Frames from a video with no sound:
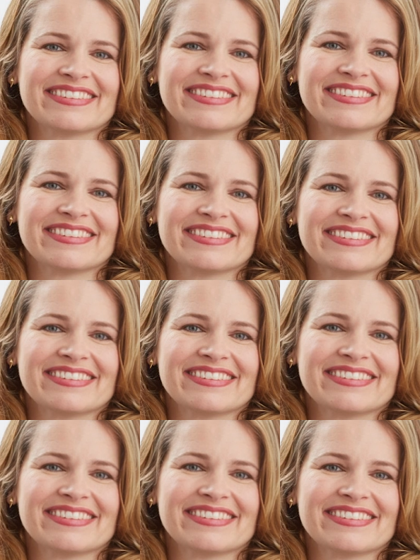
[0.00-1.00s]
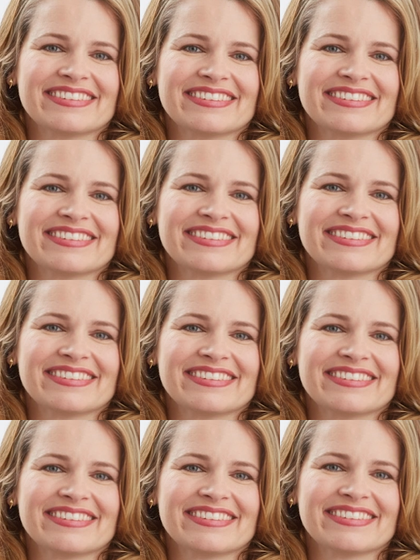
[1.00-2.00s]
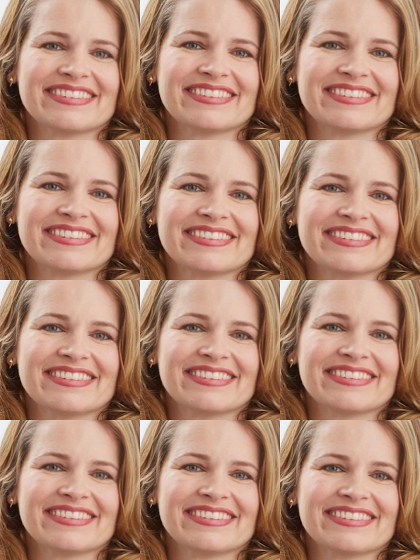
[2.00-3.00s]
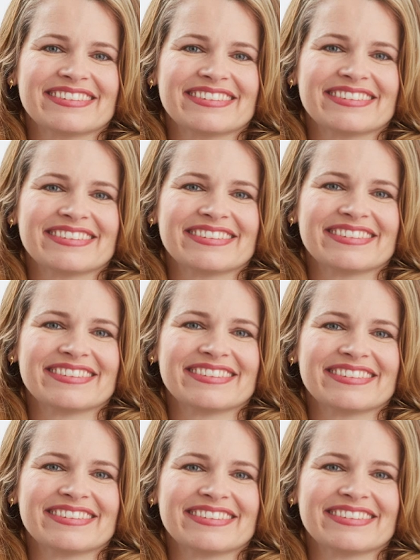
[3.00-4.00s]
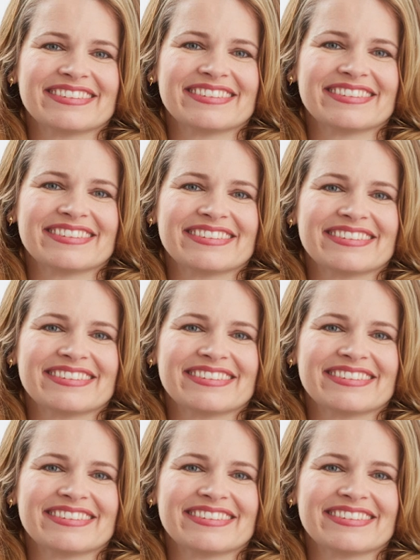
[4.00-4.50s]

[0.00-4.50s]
[no speech]